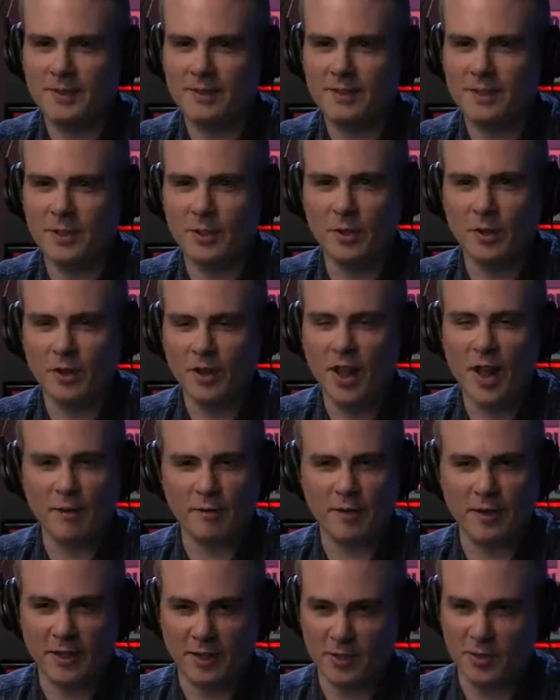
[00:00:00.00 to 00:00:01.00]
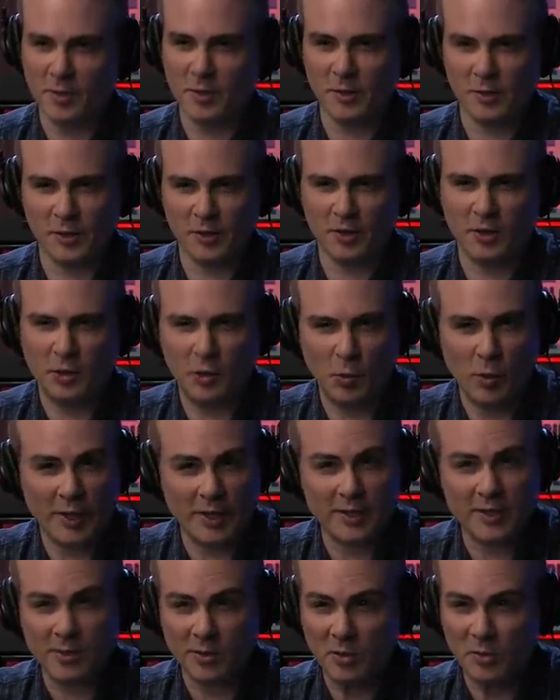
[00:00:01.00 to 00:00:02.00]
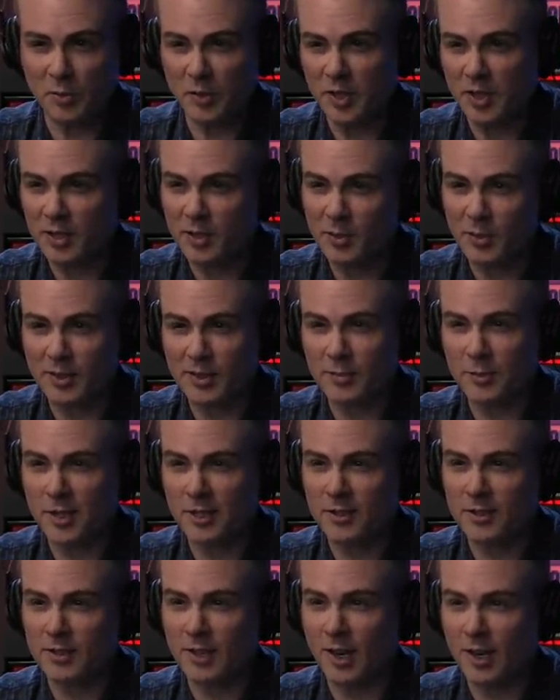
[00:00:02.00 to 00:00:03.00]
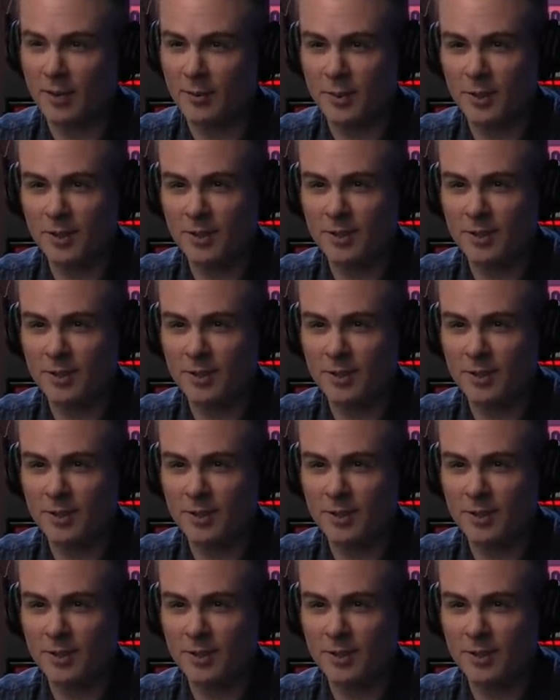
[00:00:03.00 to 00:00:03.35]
There are a lot of things that are just joyously ridiculous about this game.